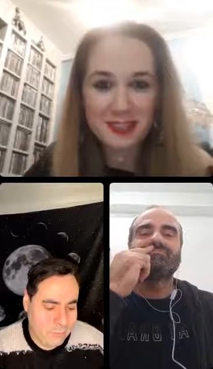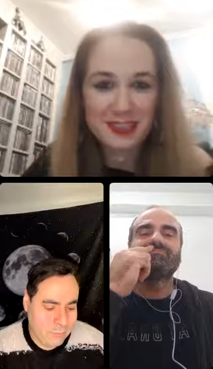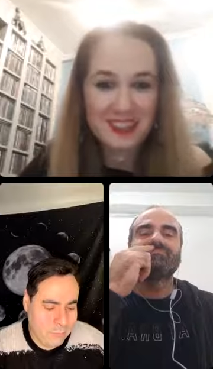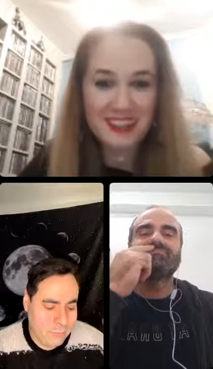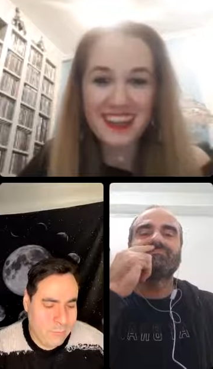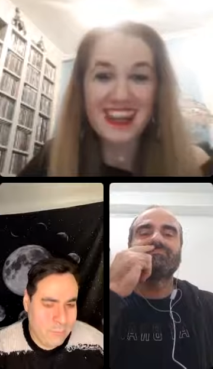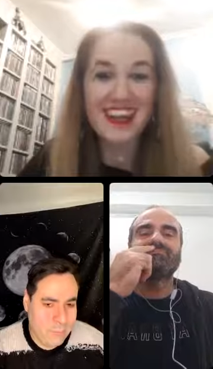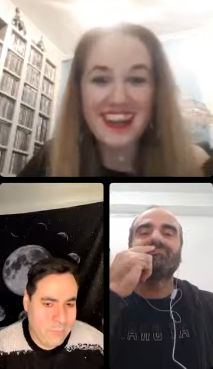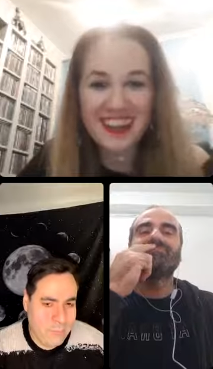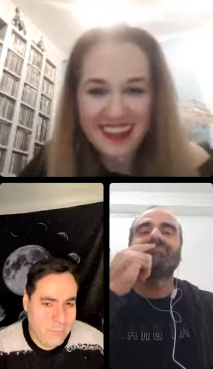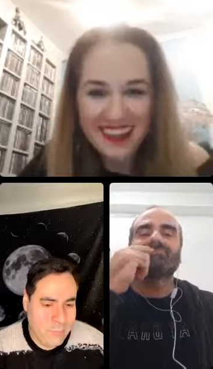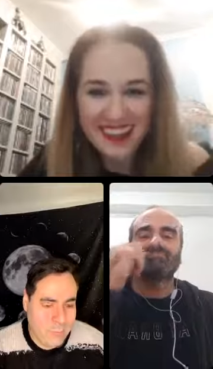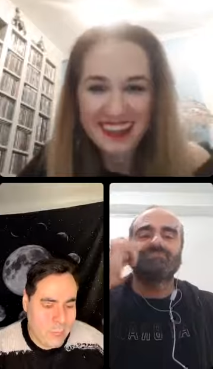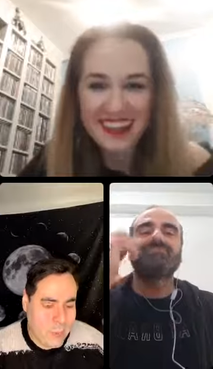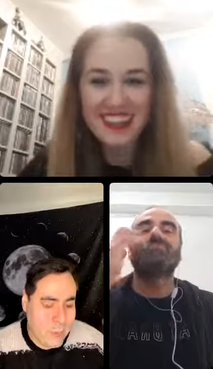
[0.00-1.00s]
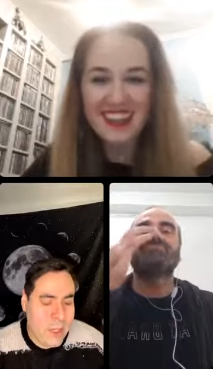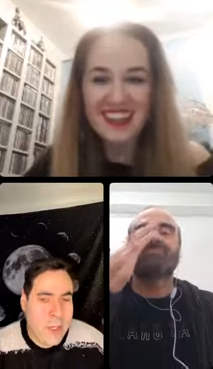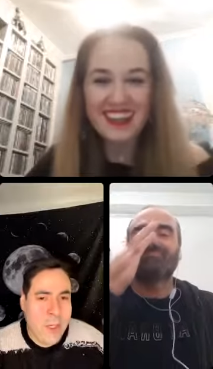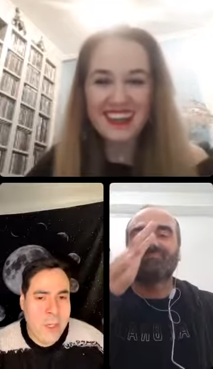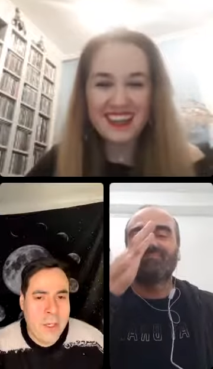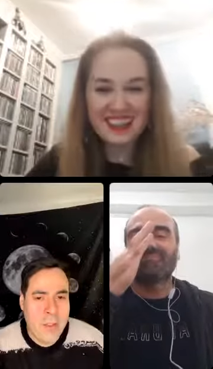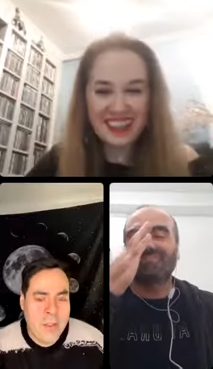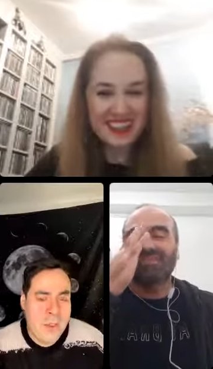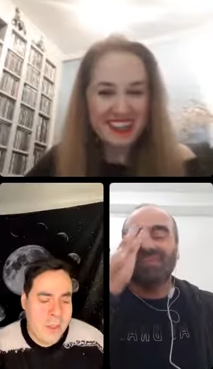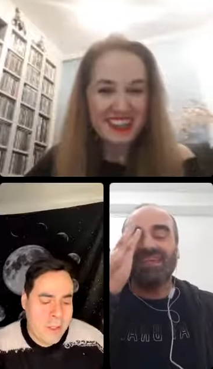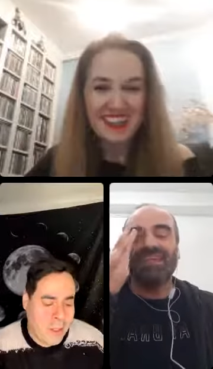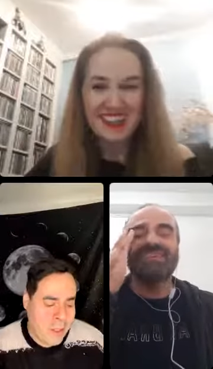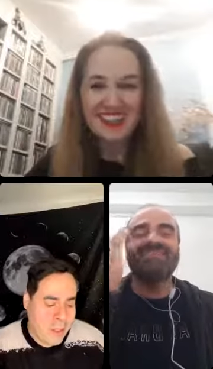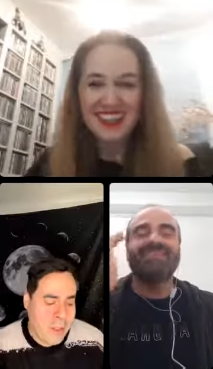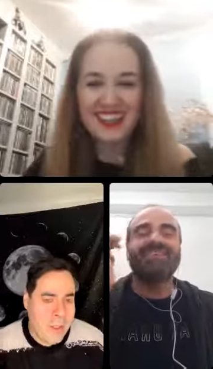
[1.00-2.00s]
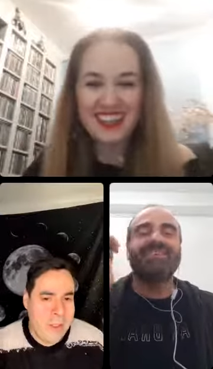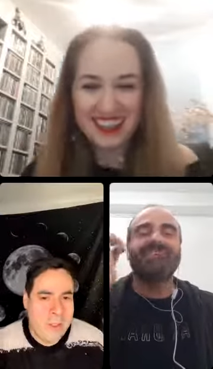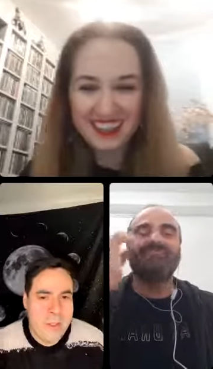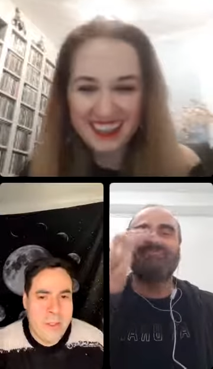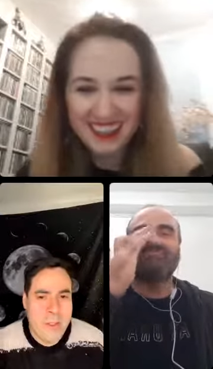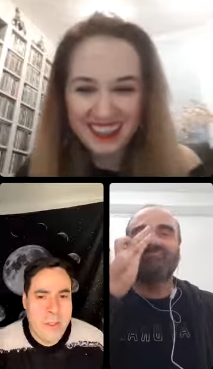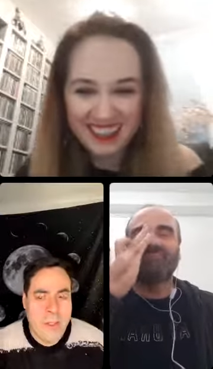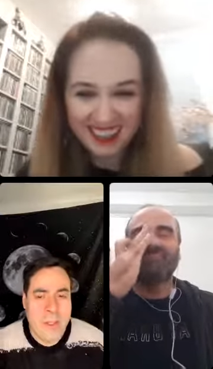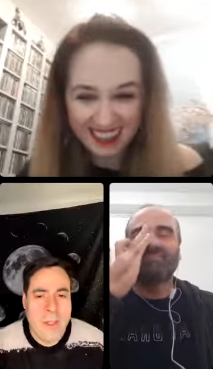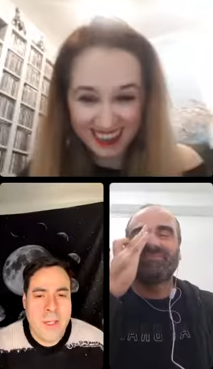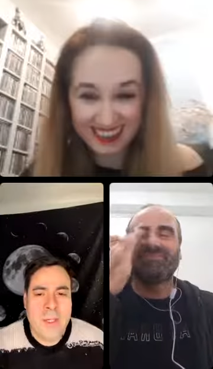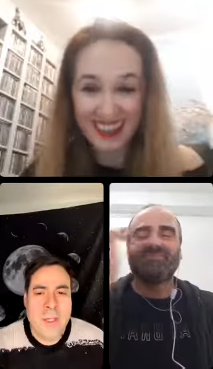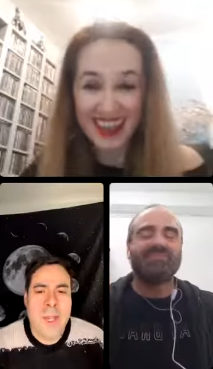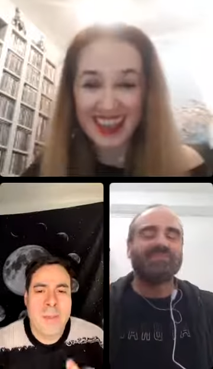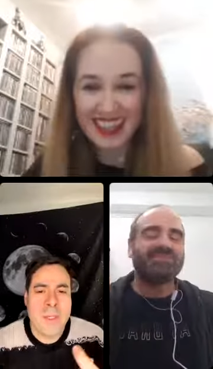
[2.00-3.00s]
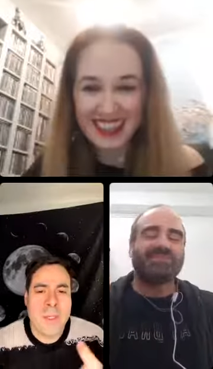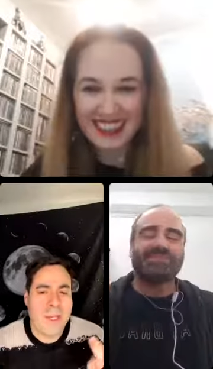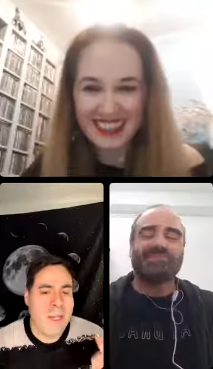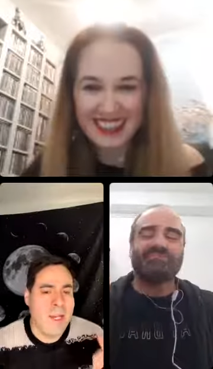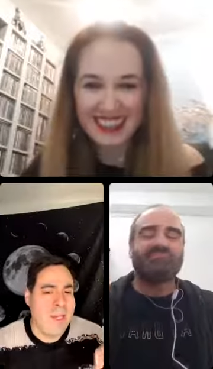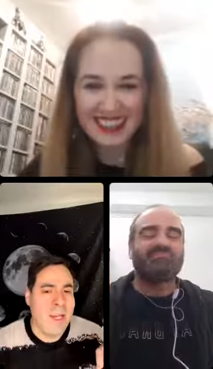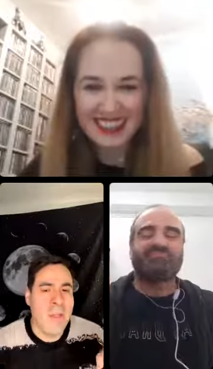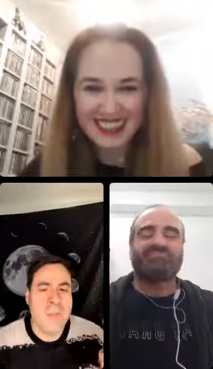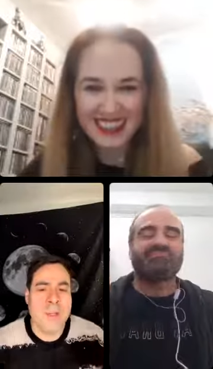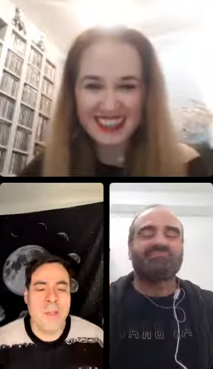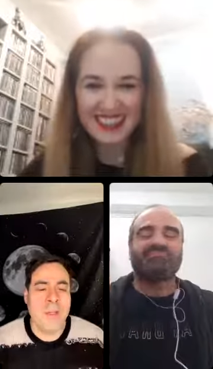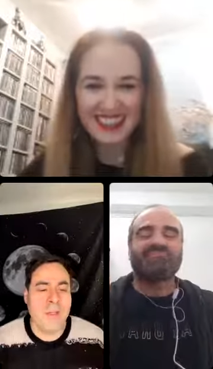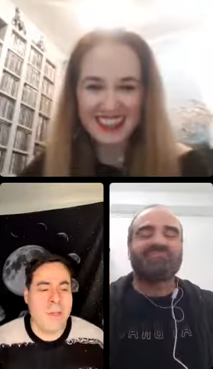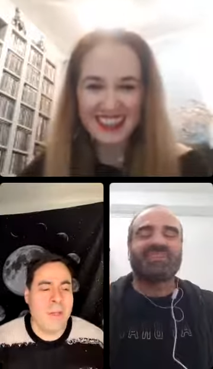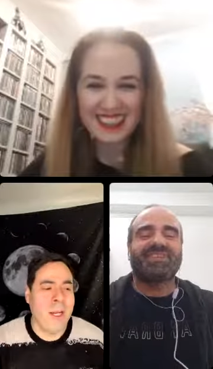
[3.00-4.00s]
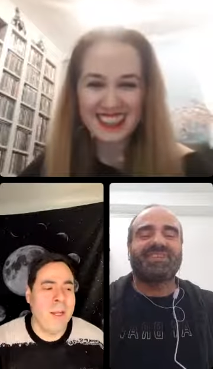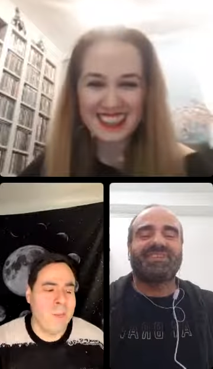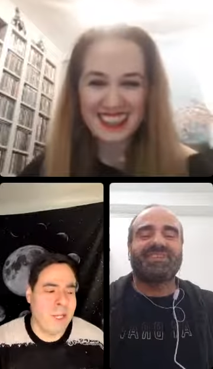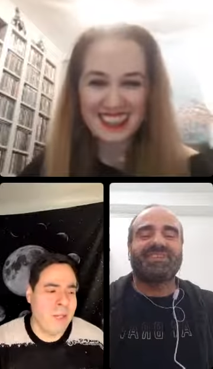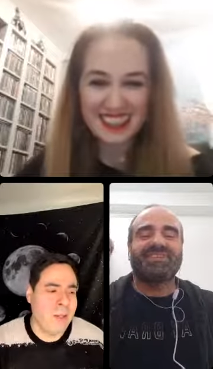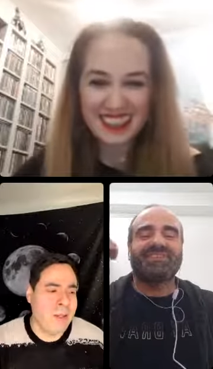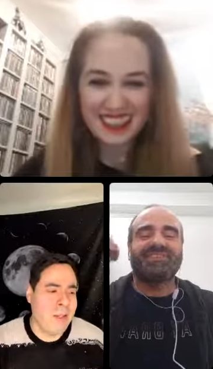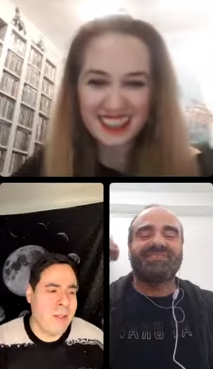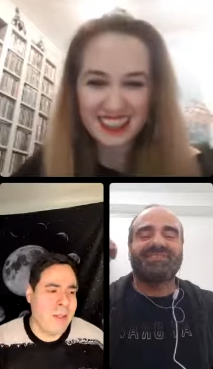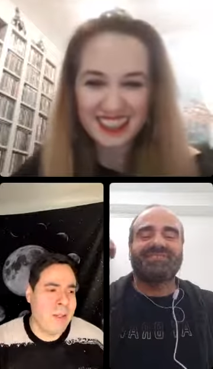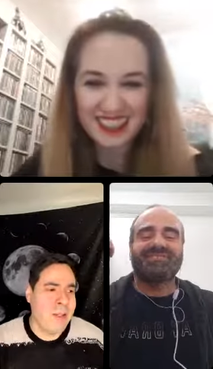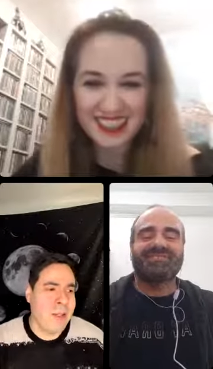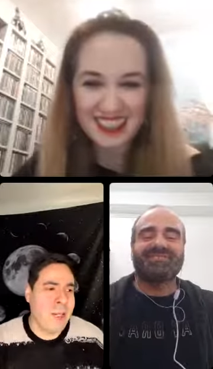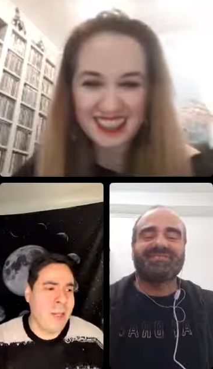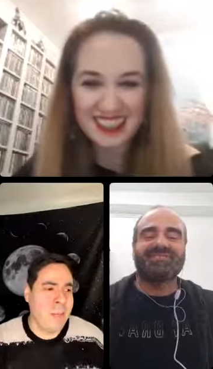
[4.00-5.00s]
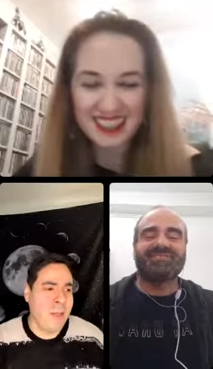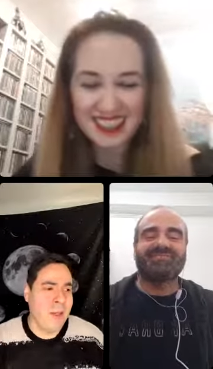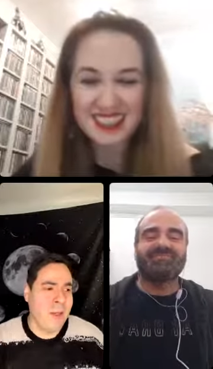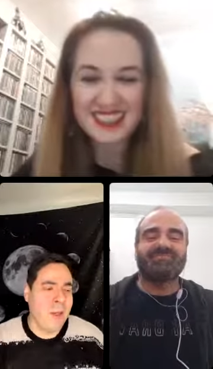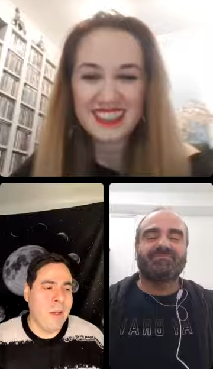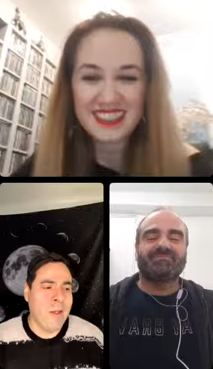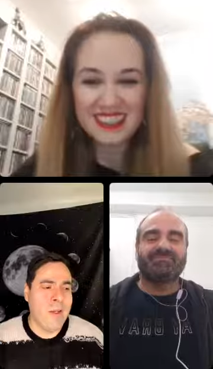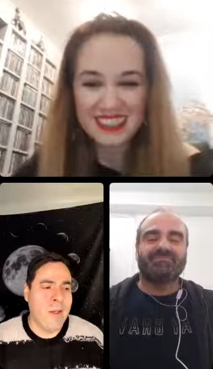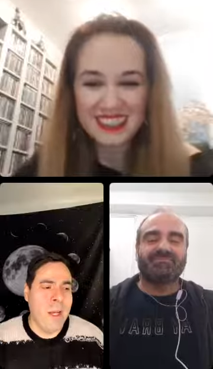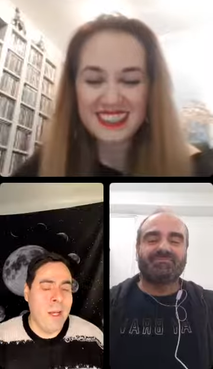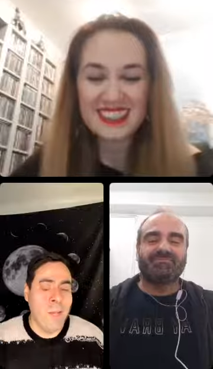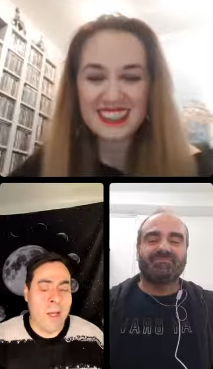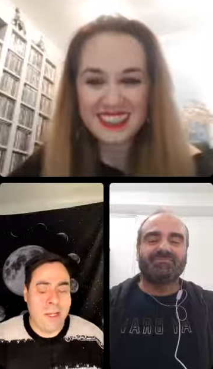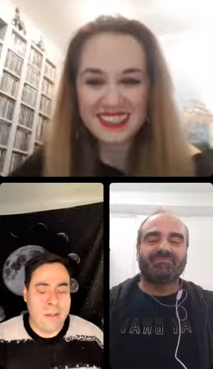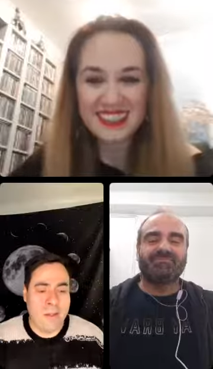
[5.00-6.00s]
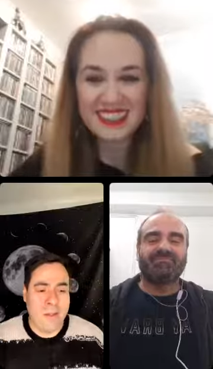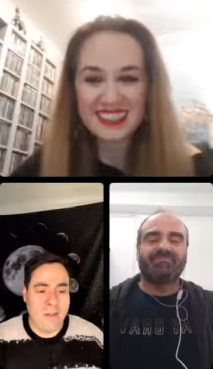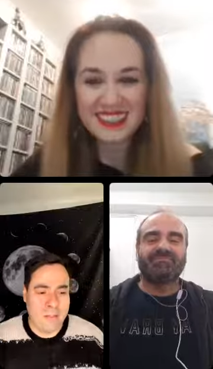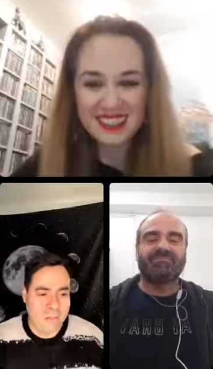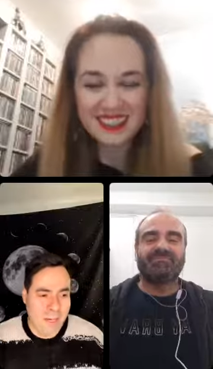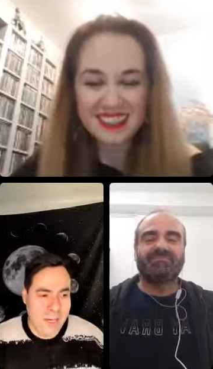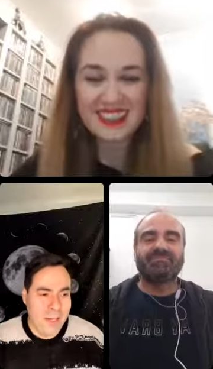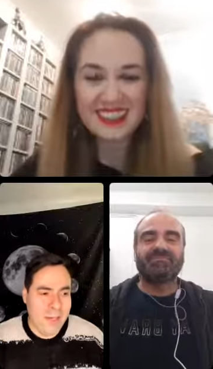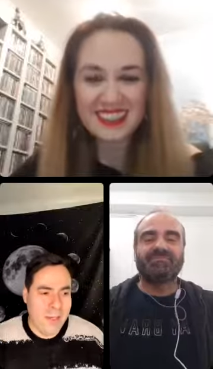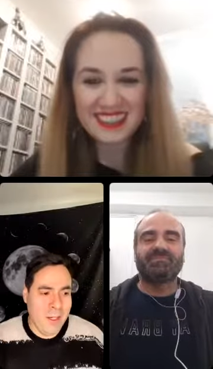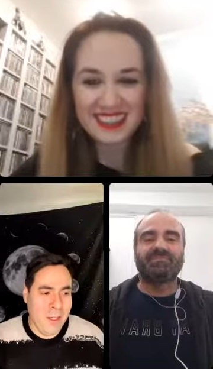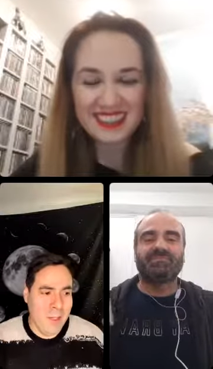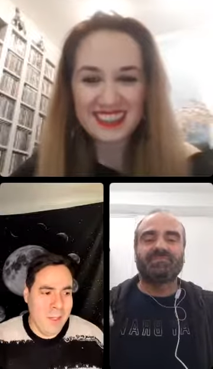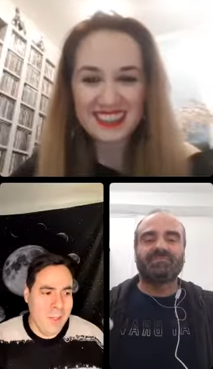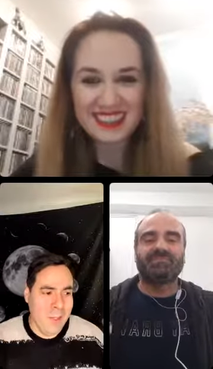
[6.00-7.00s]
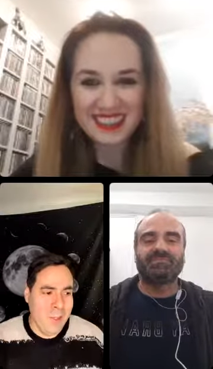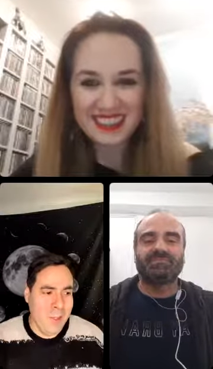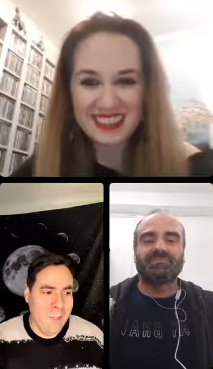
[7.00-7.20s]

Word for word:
Speaker 1: So like,
Speaker 2: yes, yeah, no, he's, right? he's absolutely right because it did take me a long time actually to find um, a